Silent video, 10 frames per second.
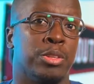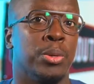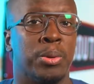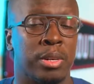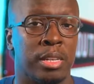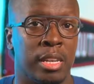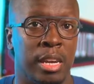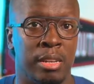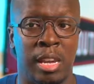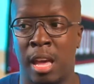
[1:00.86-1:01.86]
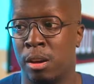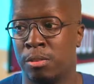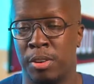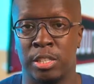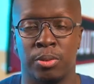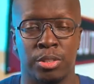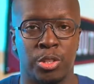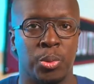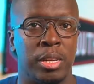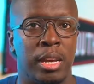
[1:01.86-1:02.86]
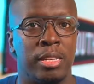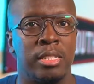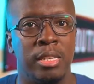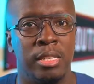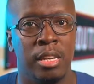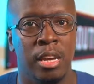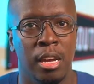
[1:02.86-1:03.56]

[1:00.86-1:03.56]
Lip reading: a door, and now, fast forward to 2019,